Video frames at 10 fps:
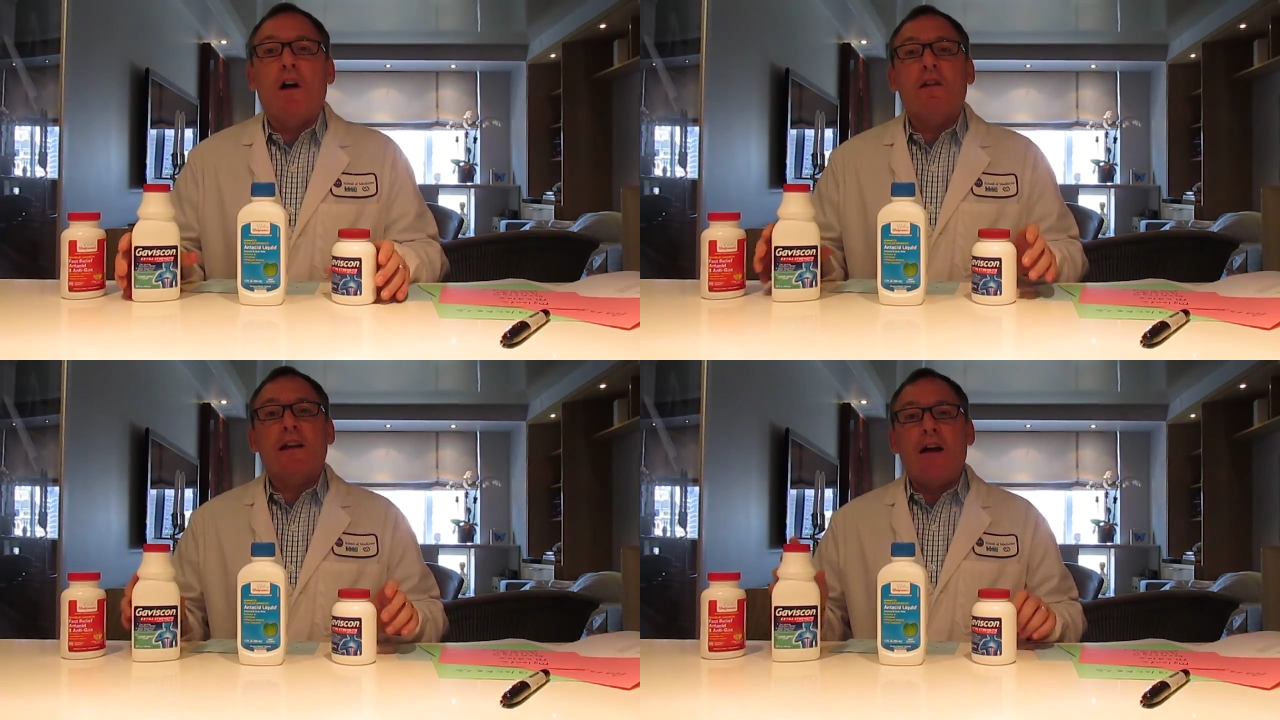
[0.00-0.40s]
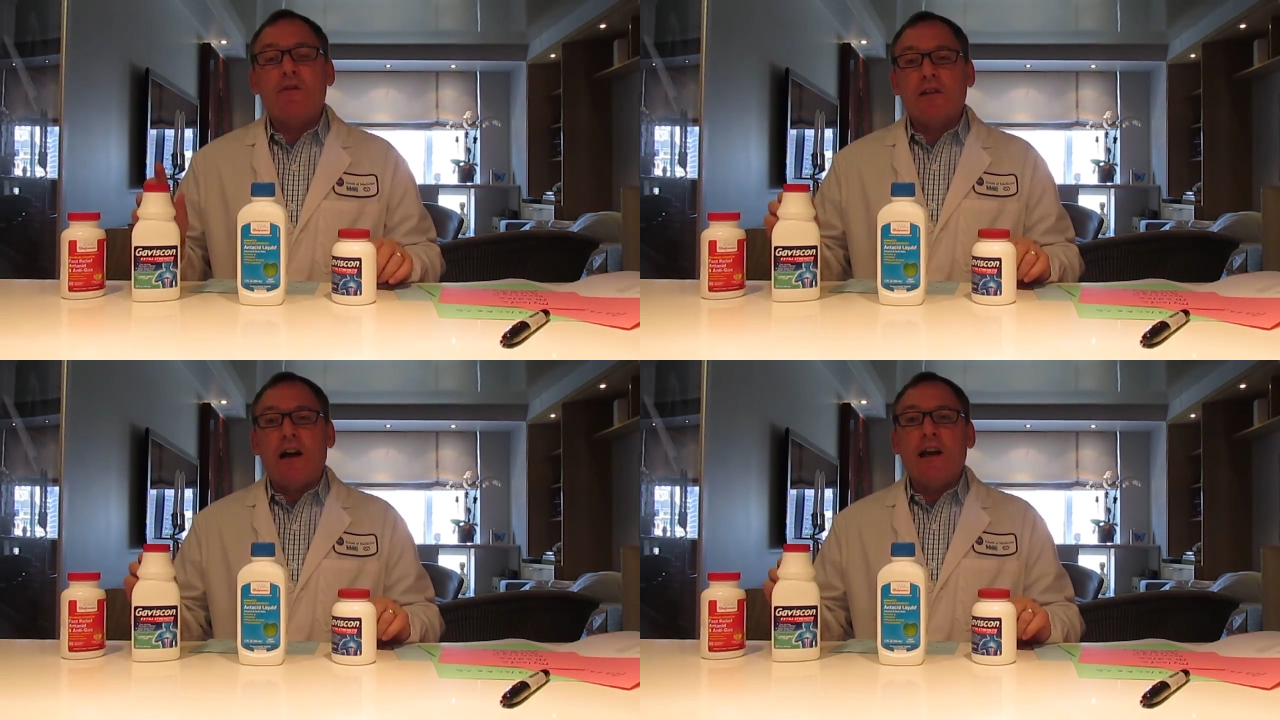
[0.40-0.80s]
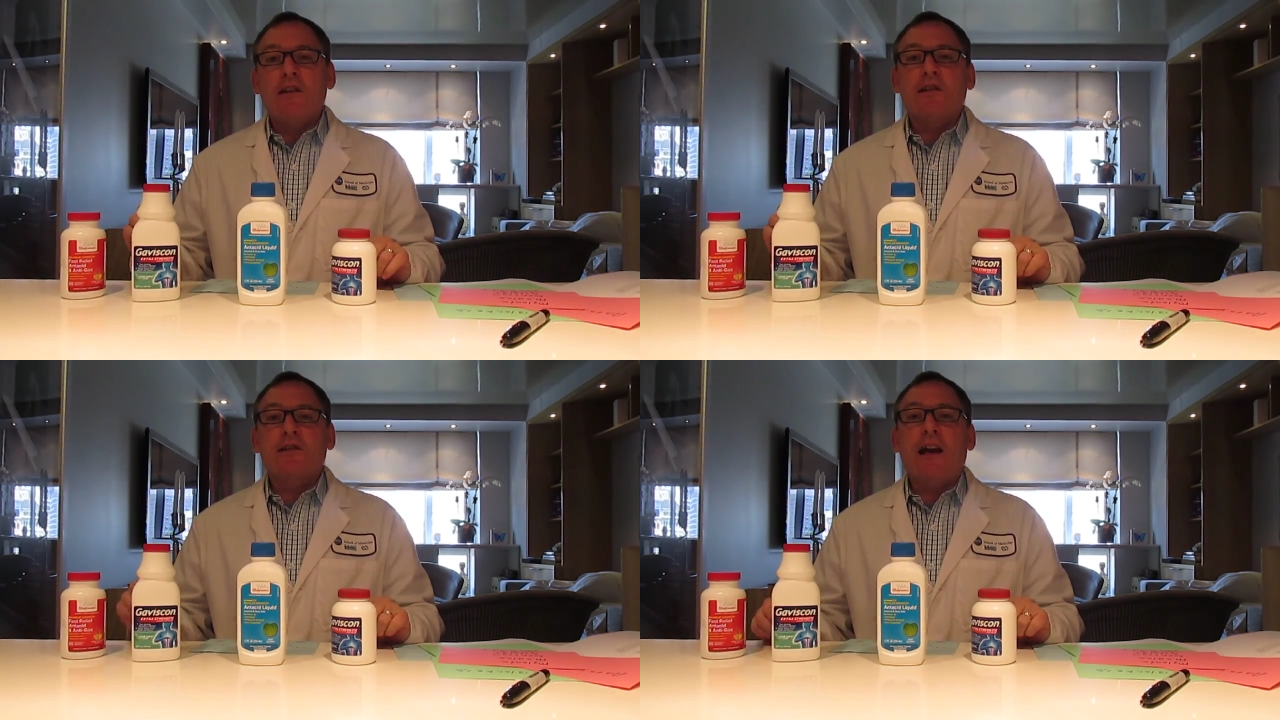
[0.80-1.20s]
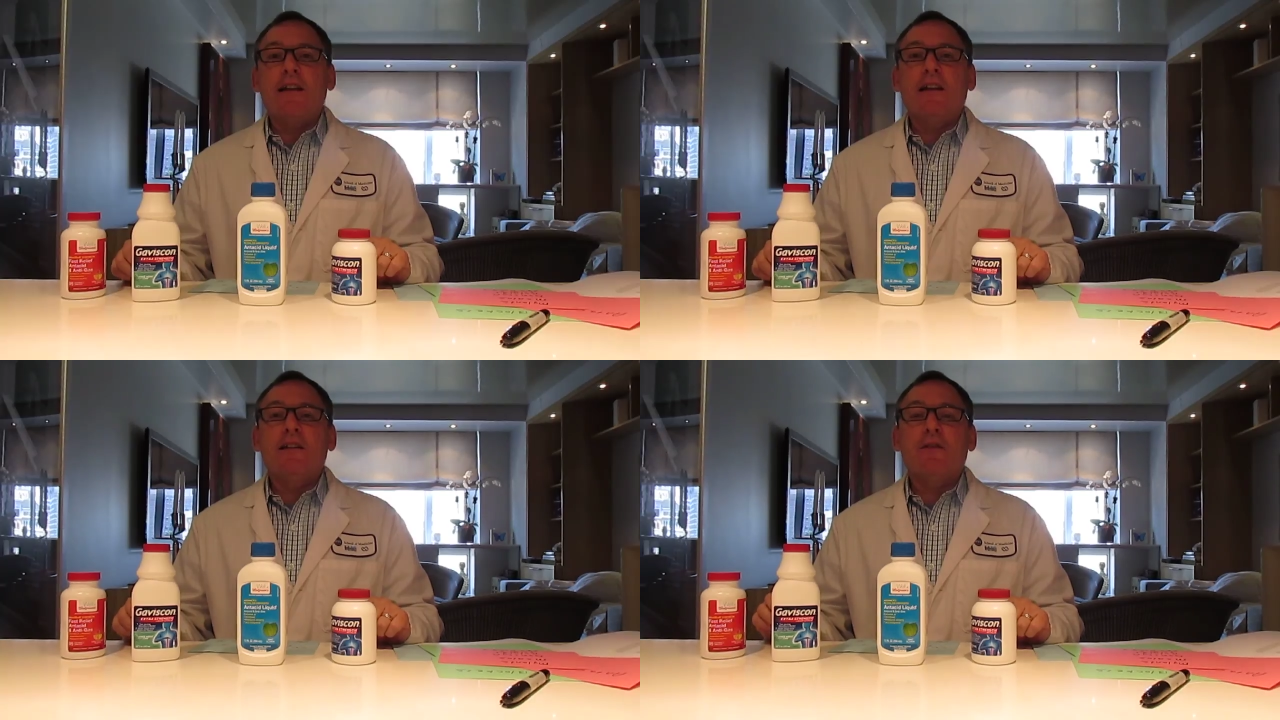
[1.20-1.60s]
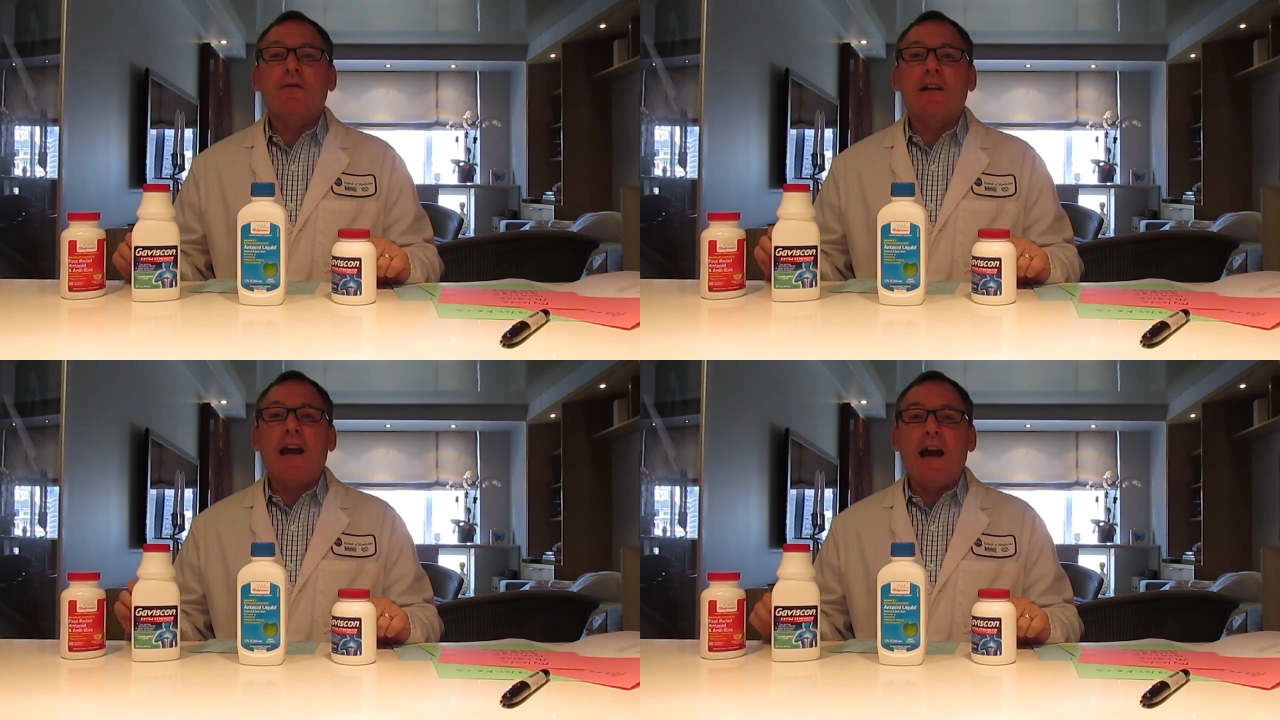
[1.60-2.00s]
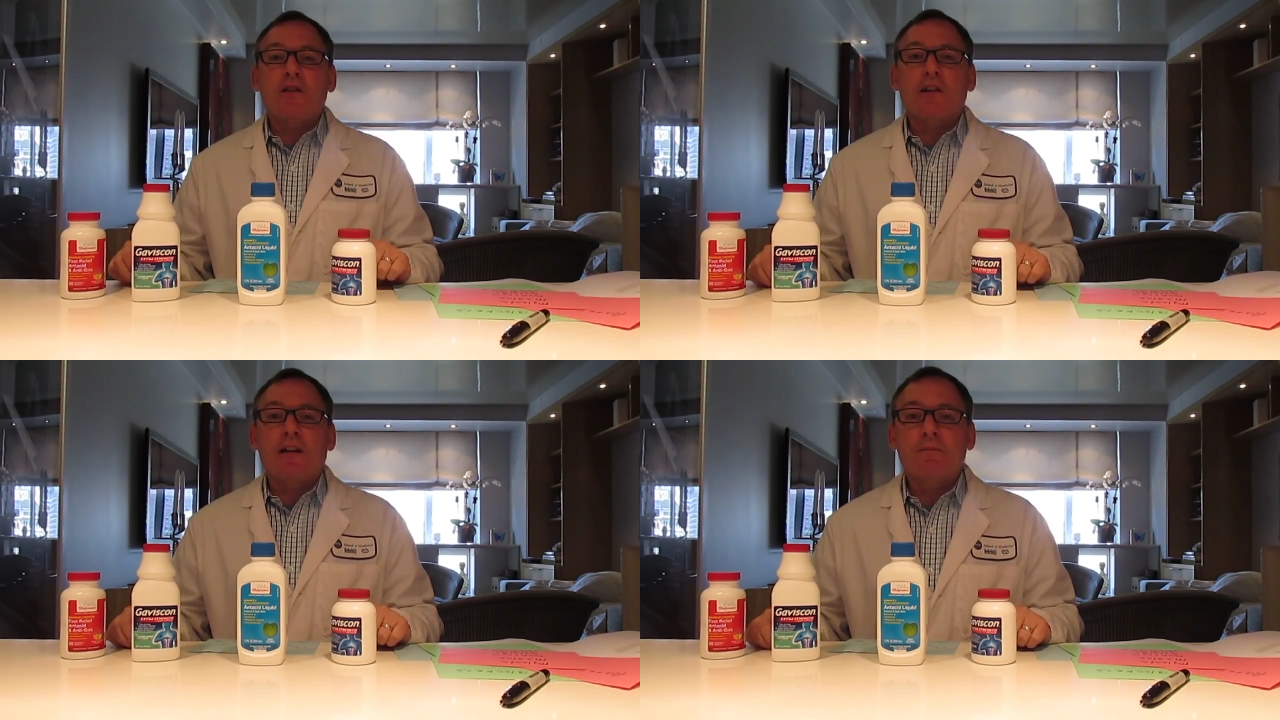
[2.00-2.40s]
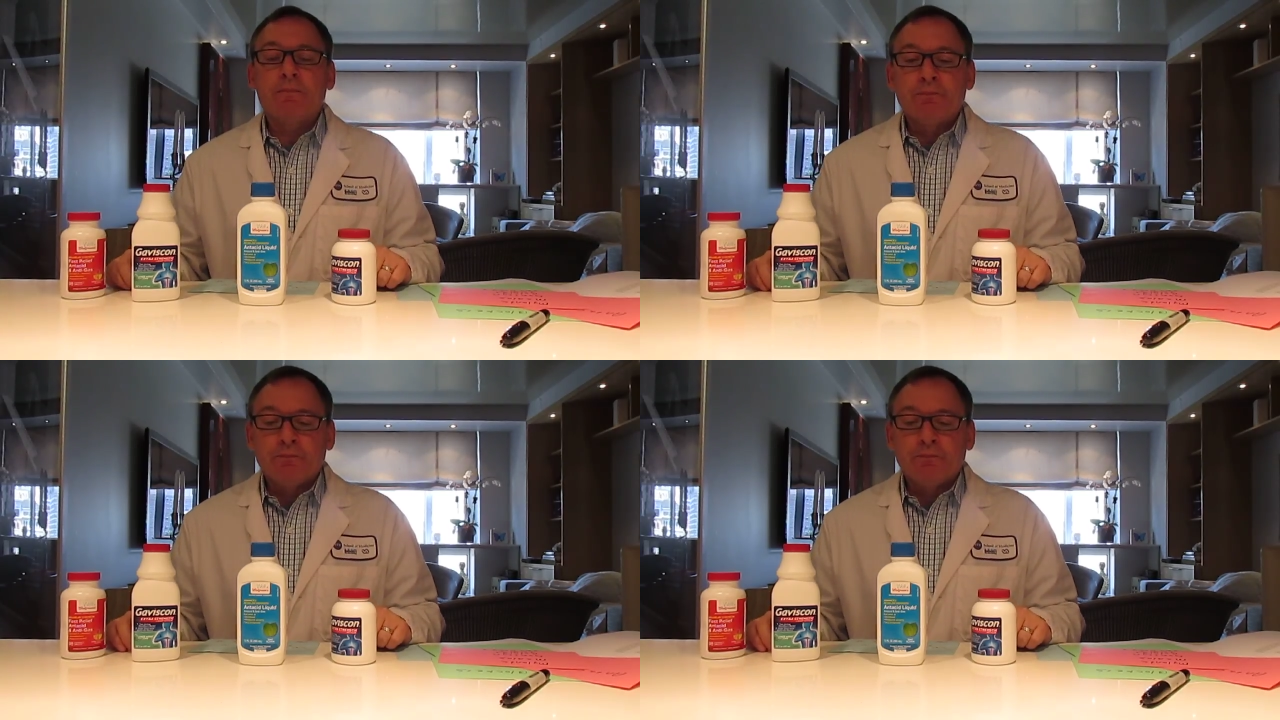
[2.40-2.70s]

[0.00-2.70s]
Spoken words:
Well, the Gaviscon has a slightly different action.